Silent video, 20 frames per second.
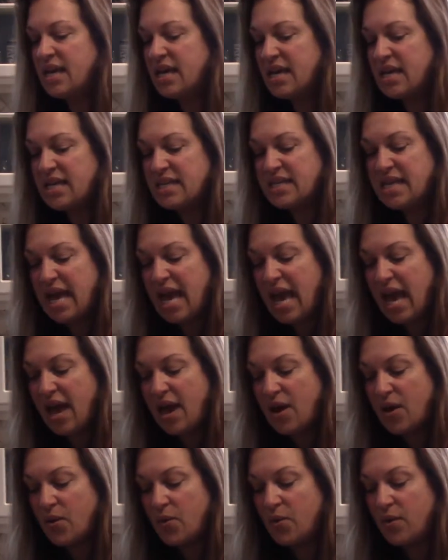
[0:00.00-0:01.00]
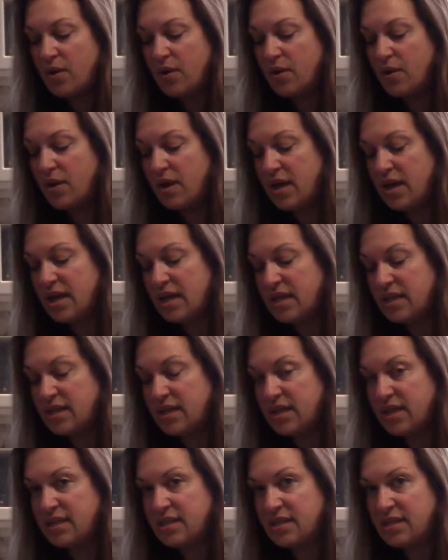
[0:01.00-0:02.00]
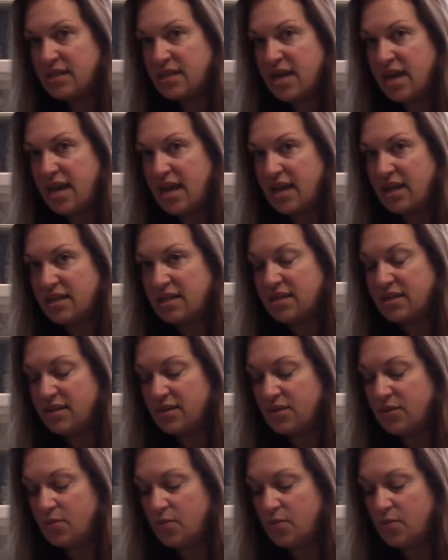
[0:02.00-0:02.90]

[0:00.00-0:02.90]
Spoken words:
is how does it taste?